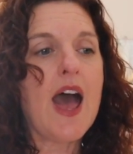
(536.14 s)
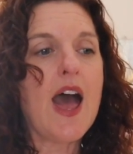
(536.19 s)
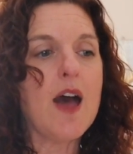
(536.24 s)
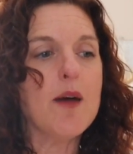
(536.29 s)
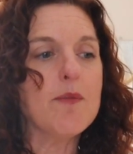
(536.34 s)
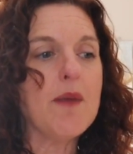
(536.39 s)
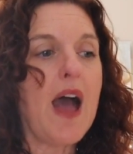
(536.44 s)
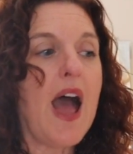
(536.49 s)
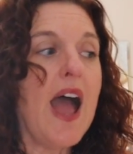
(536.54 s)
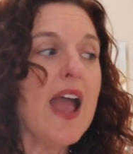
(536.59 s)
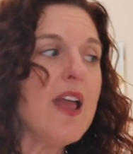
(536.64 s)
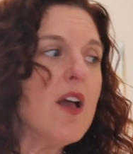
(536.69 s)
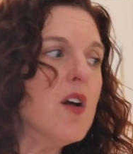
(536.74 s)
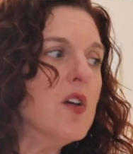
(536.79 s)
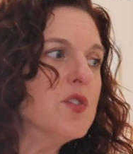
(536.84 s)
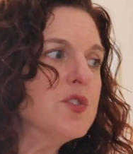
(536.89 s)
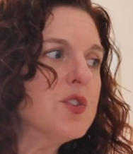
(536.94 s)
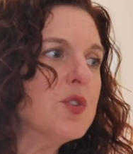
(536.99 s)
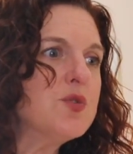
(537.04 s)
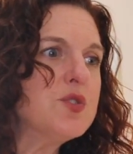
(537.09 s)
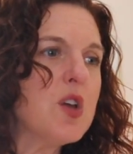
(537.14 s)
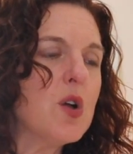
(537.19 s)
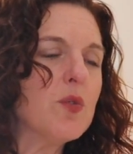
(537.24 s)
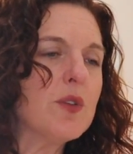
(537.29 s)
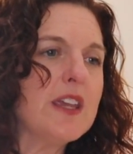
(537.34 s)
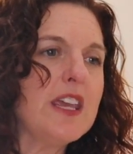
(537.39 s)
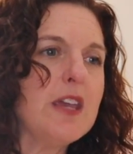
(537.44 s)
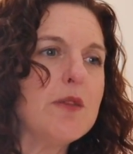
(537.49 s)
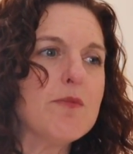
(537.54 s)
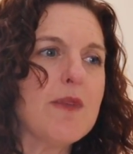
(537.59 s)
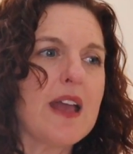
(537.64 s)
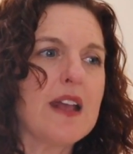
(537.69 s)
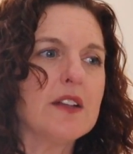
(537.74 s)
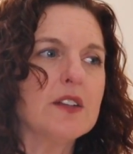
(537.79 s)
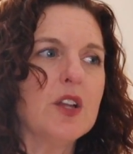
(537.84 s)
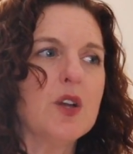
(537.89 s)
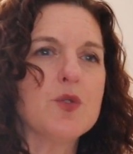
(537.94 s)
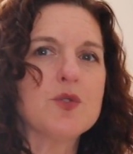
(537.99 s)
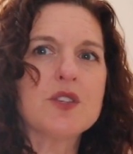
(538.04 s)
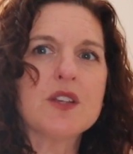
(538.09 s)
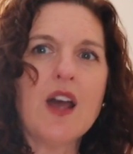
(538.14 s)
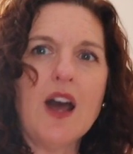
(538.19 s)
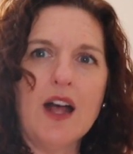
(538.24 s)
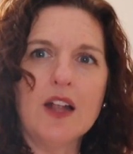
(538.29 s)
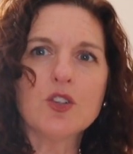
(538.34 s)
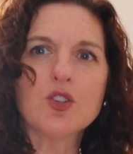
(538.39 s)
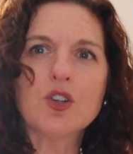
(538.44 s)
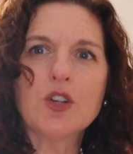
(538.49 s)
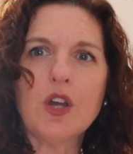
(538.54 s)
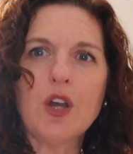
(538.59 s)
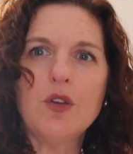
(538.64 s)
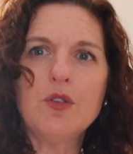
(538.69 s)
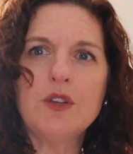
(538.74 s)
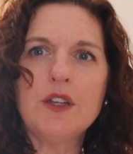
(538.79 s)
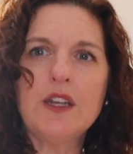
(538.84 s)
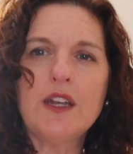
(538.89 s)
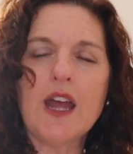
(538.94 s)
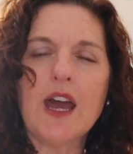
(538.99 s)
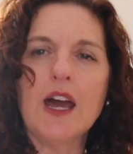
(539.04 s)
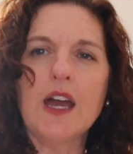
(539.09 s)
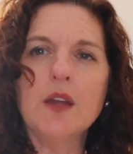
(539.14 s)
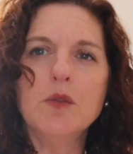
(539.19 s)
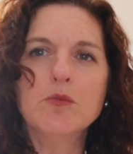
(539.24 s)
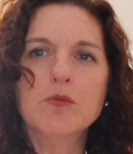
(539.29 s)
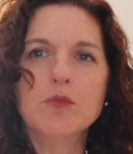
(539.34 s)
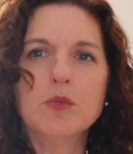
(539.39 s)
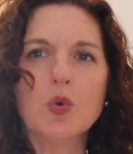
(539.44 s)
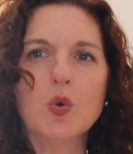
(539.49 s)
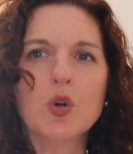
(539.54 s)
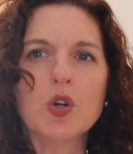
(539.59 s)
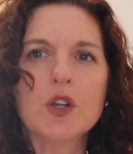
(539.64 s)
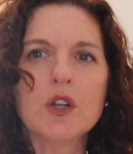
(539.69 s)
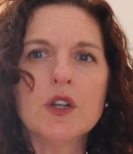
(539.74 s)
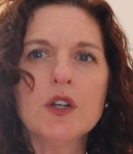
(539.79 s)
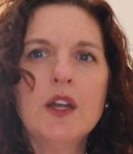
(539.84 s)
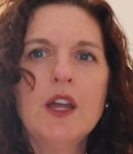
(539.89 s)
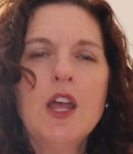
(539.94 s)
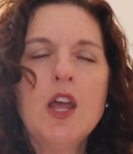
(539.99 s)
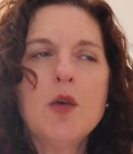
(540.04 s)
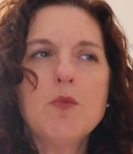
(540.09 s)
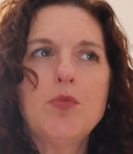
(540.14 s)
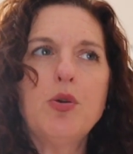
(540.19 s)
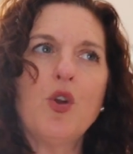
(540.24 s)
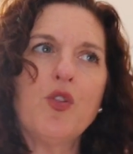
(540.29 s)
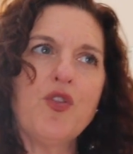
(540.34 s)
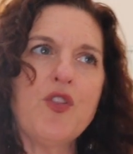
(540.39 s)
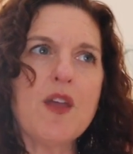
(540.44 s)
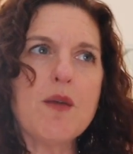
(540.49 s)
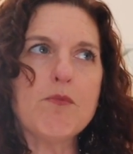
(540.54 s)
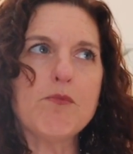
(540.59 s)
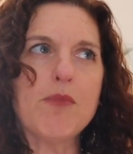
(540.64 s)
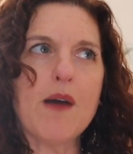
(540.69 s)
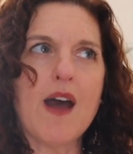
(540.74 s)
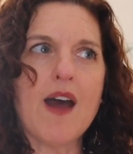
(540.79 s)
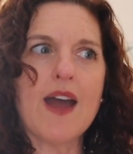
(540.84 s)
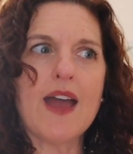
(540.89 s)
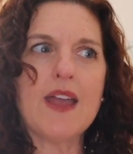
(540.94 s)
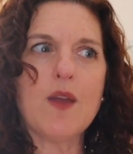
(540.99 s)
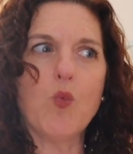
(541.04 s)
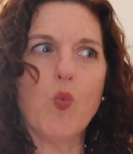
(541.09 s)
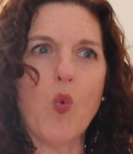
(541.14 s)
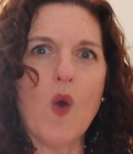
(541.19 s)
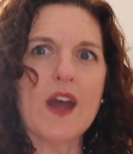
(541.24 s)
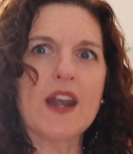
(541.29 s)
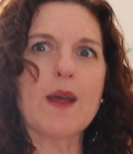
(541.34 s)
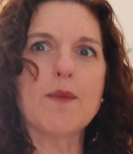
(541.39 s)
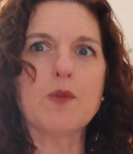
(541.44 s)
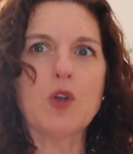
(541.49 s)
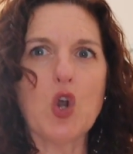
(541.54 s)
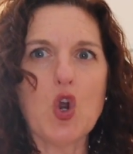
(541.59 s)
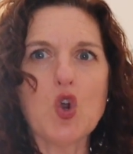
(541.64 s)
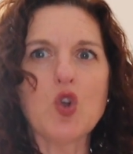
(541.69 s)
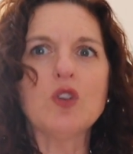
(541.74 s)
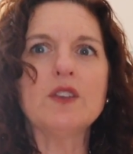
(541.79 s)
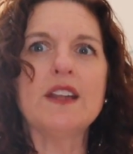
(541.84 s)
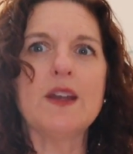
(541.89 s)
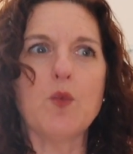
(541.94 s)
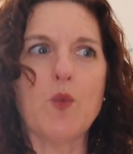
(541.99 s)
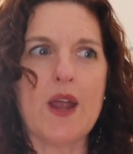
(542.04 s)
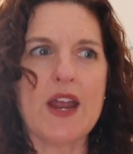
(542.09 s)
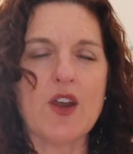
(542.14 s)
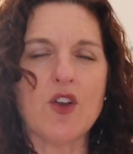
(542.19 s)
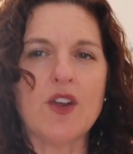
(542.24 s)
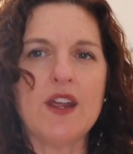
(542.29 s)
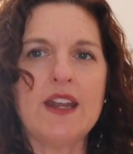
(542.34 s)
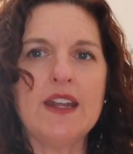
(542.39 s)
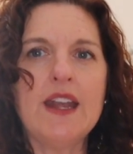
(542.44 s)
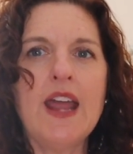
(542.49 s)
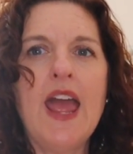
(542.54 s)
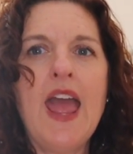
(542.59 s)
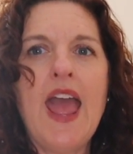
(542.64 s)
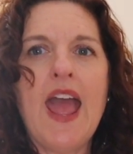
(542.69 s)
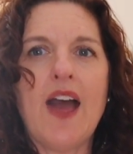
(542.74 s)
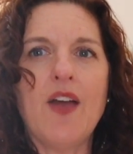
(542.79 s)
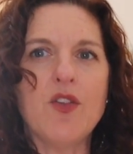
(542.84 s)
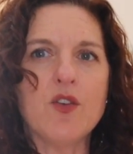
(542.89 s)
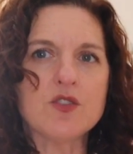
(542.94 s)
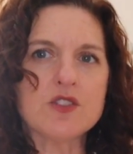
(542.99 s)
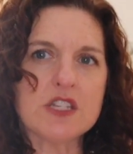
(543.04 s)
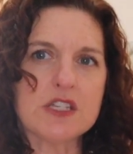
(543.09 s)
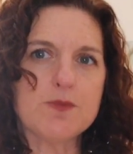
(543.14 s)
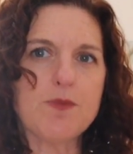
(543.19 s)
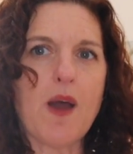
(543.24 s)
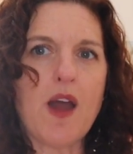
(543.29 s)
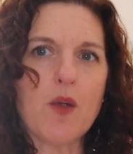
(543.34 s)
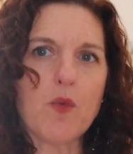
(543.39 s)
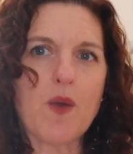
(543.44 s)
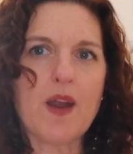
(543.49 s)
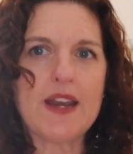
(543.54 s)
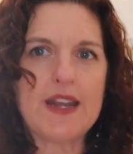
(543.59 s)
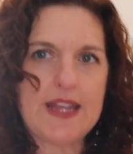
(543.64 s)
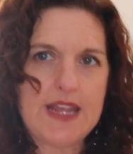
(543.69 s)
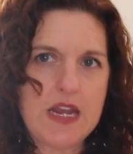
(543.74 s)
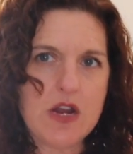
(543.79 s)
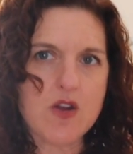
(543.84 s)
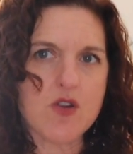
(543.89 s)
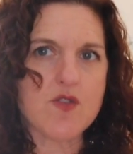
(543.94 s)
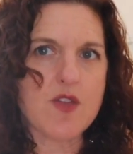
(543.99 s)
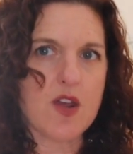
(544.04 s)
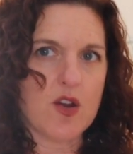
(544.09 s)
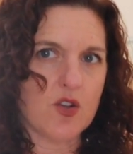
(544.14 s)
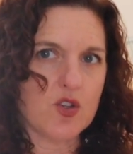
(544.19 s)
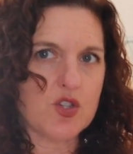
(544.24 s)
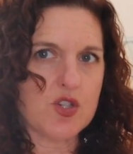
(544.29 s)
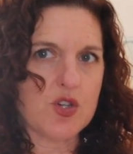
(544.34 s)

I also don't keep my clothes color coded. I more put them by what I'm currently wearing. And there's a spot right here that I'll